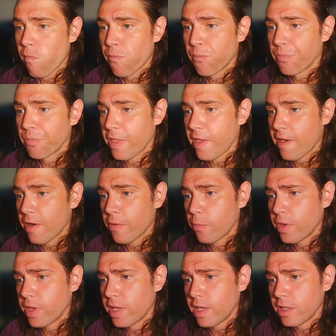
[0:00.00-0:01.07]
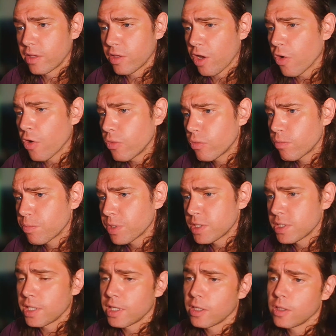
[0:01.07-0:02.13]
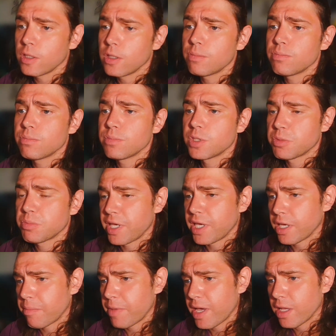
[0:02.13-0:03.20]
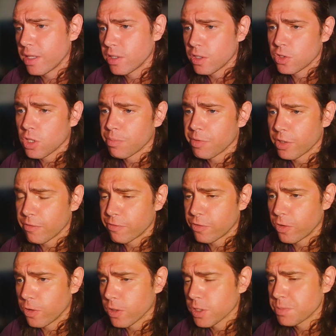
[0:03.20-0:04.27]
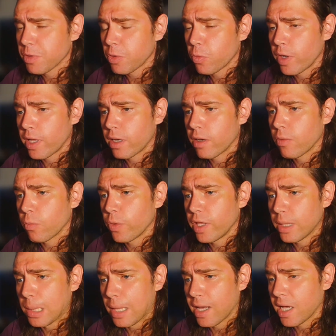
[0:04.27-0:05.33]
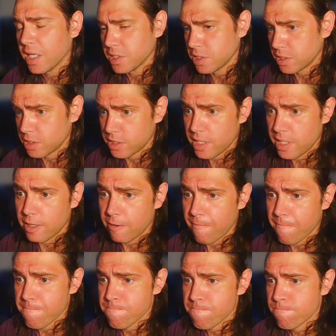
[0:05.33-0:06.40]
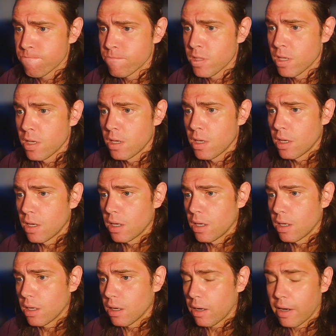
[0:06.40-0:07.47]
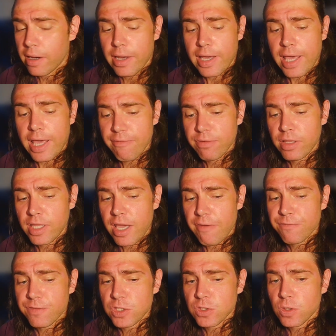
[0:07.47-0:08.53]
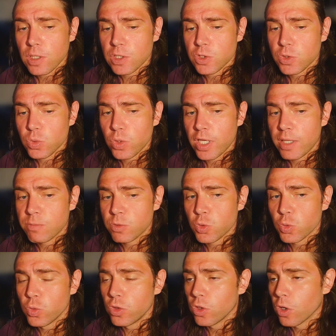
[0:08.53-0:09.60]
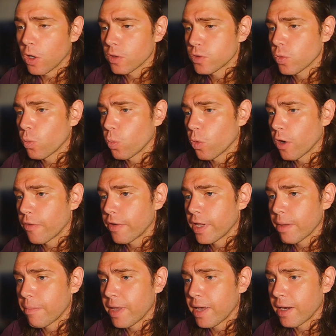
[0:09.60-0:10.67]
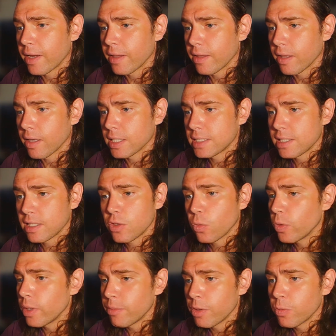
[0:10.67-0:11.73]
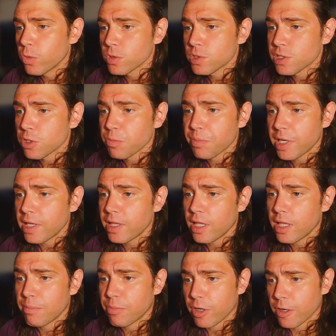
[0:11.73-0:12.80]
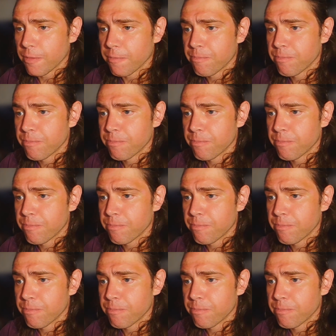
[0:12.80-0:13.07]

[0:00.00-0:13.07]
Now, we don't particularly speak about the topic of girls, but when we last did, I heavily emphasized to him to not worry about it. I said the women will still be there, bro.